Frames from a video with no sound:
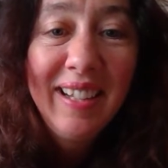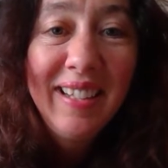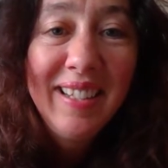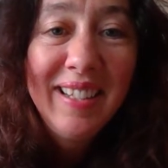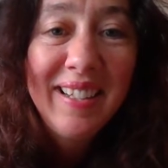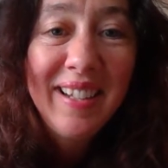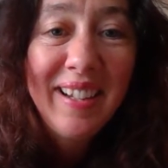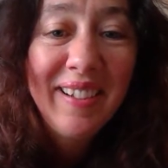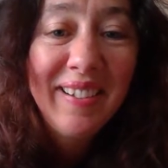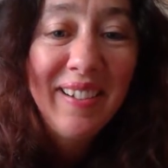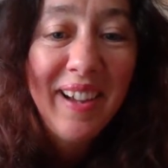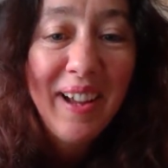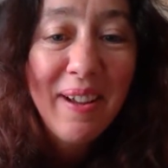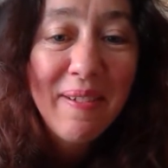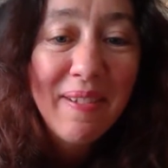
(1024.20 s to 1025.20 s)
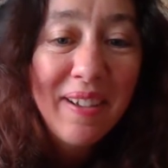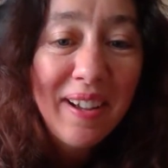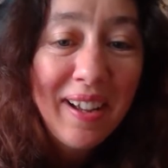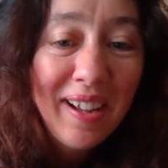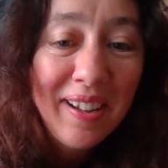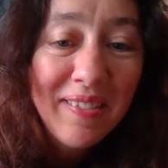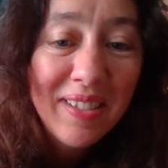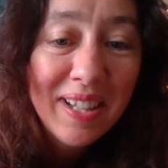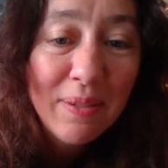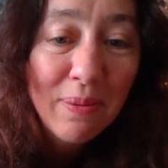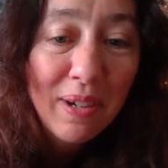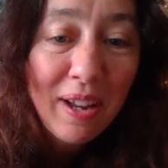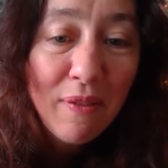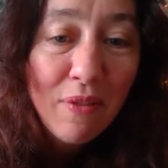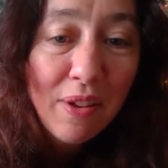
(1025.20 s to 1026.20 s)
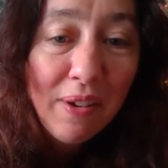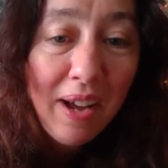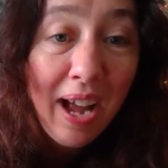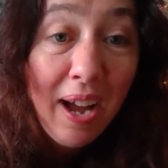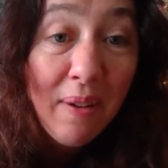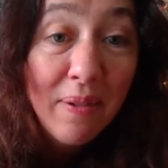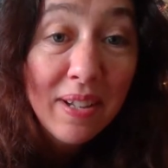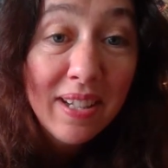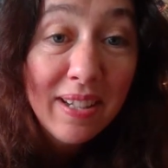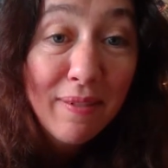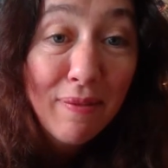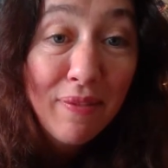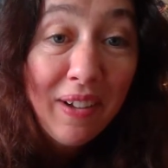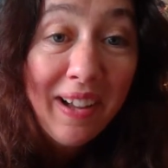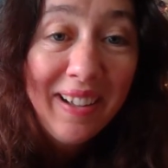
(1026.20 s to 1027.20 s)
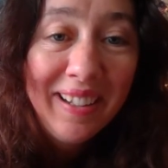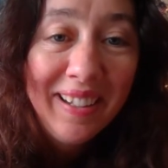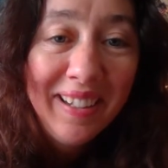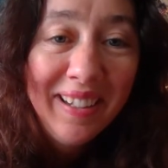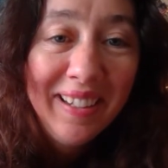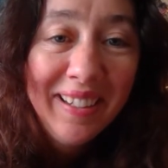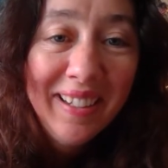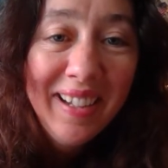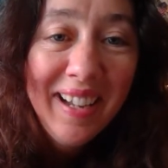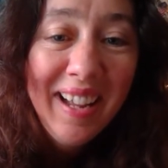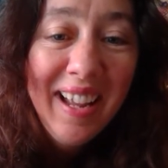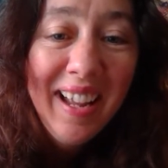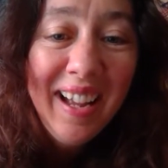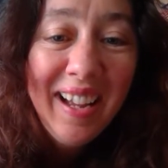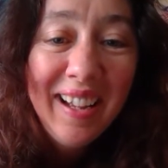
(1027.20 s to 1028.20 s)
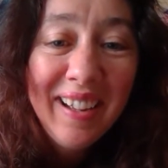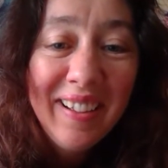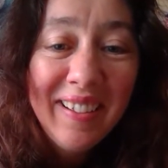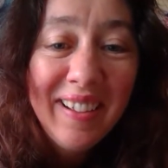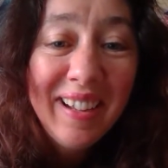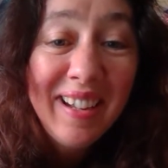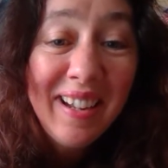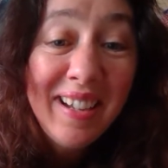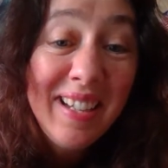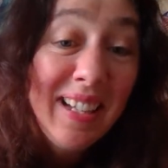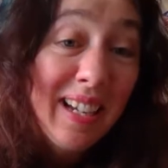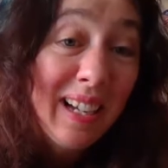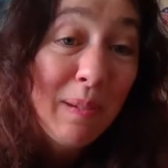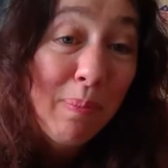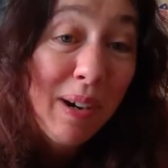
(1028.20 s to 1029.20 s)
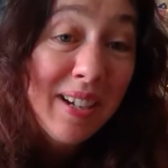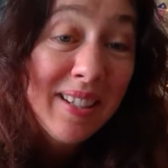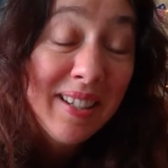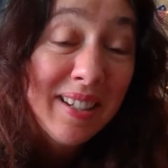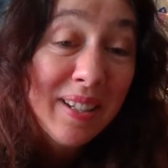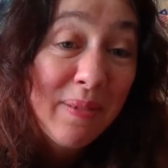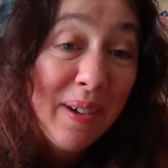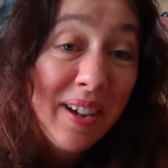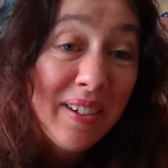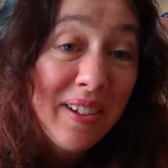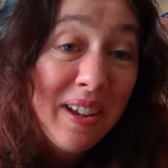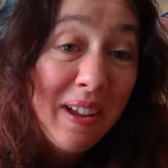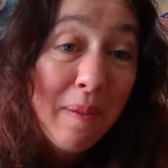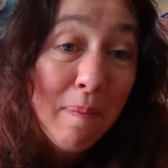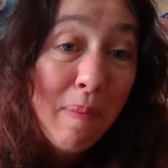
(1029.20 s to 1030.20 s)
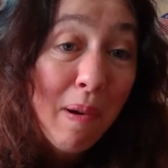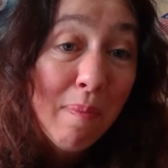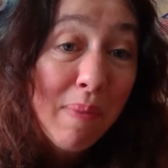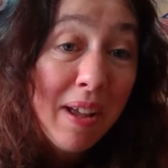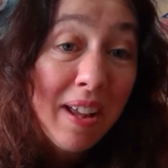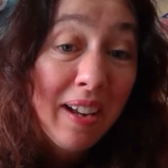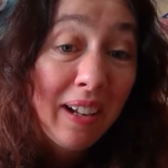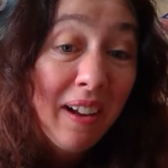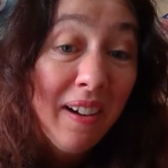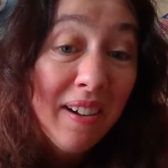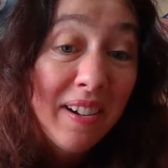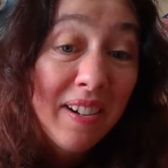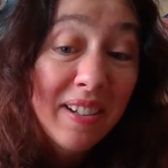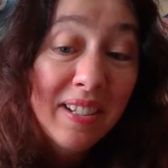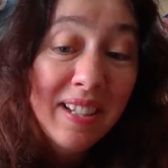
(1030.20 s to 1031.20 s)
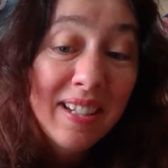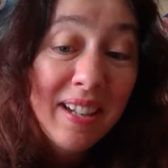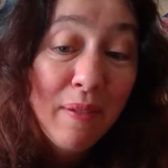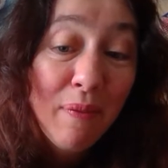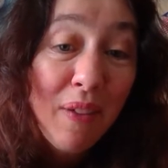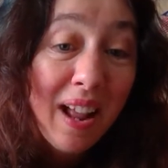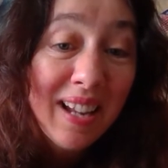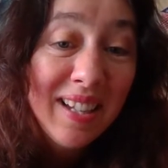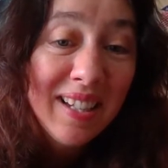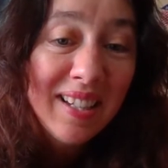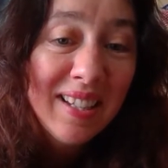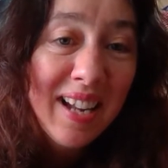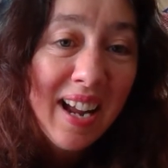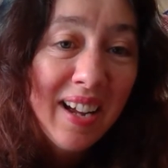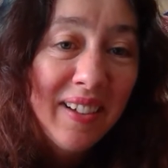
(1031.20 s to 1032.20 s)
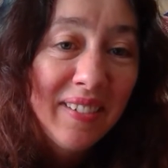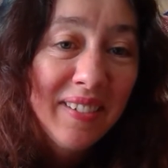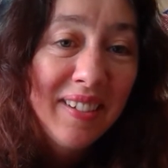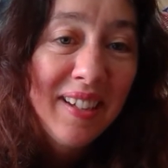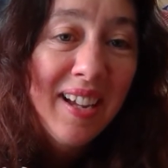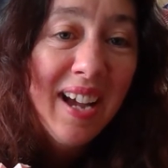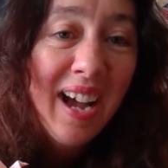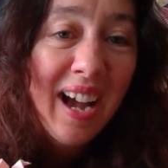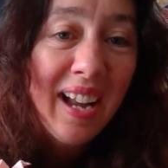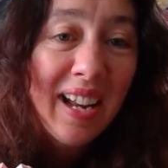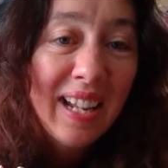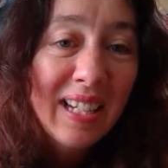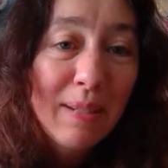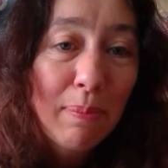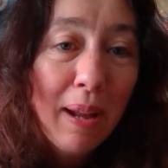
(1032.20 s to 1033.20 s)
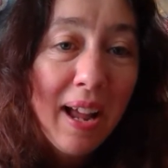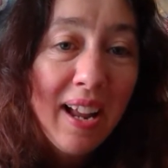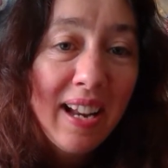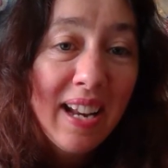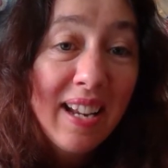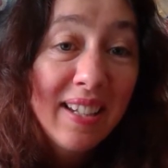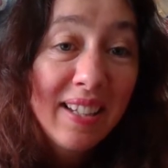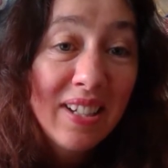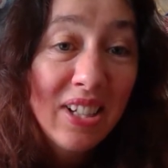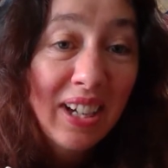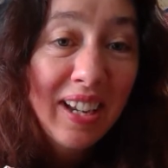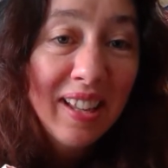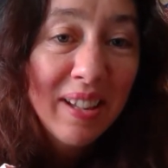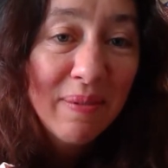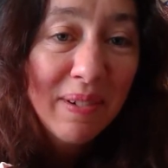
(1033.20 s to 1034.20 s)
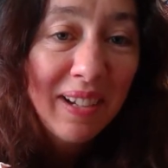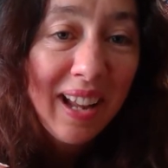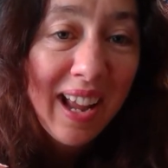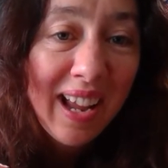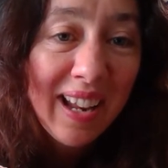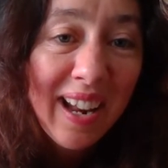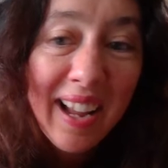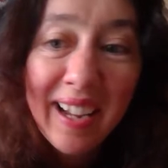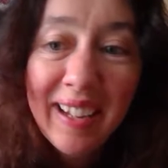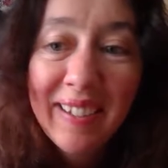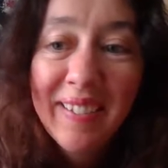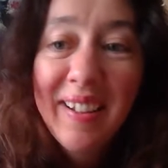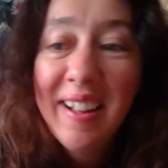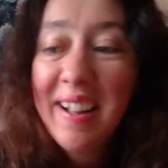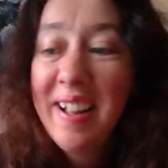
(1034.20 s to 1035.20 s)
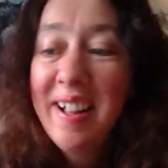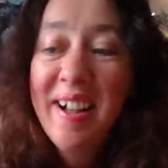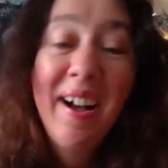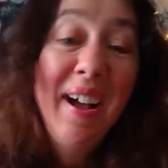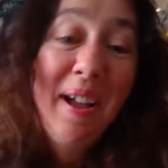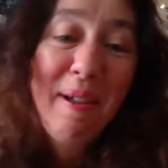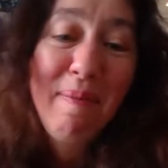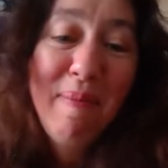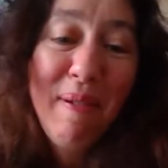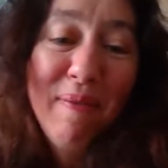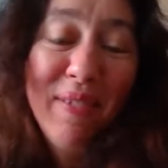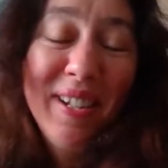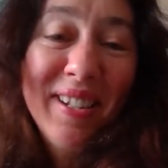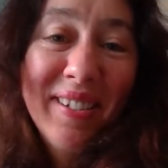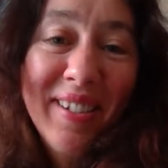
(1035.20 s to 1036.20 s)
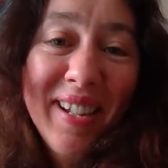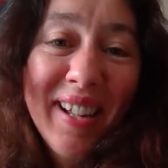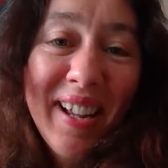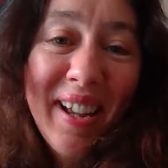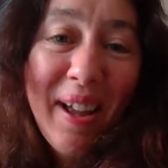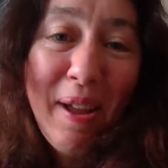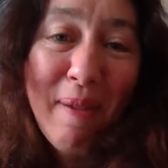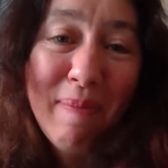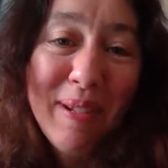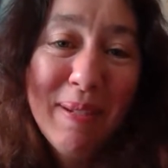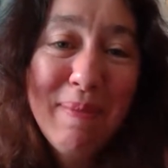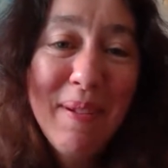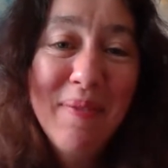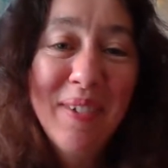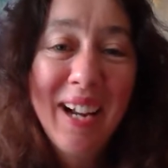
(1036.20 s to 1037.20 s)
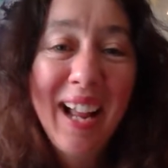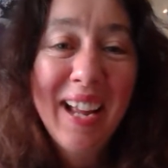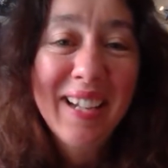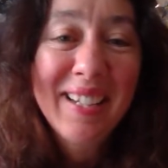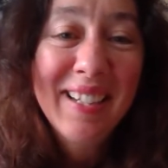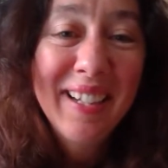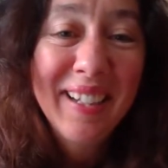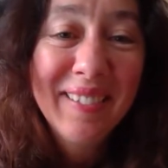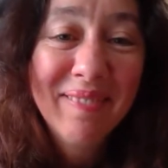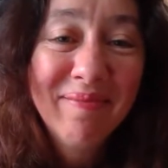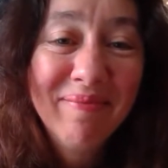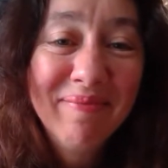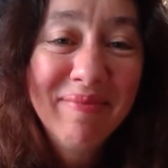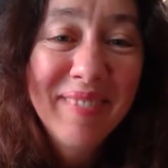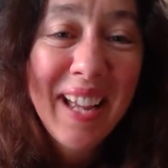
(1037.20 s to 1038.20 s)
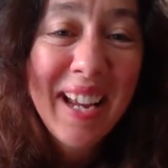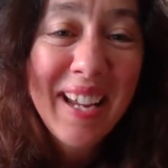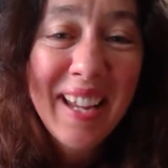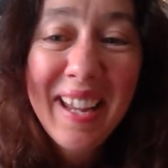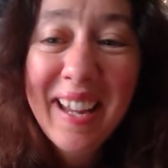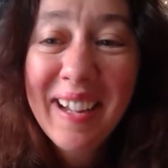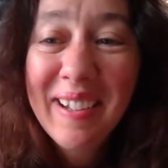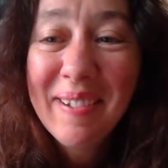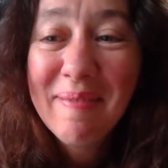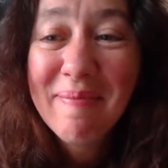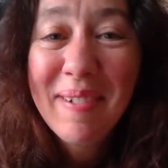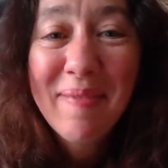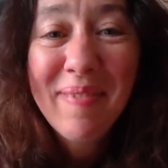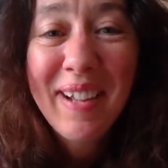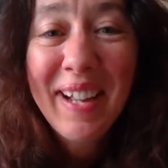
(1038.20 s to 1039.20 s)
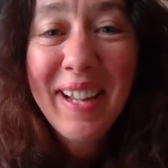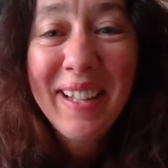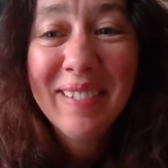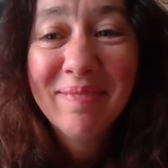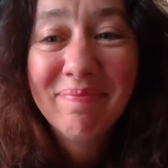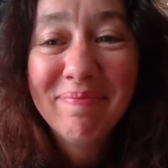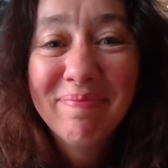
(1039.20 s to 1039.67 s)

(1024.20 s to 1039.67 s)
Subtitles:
So I hope this will give you hours of fun. Nice little present as well. You can pop it in a card because it flattens down and explain, here's a chicken that will lay an egg. I hope you've enjoyed that. I hope it's been relaxing. Thank you. Bye bye.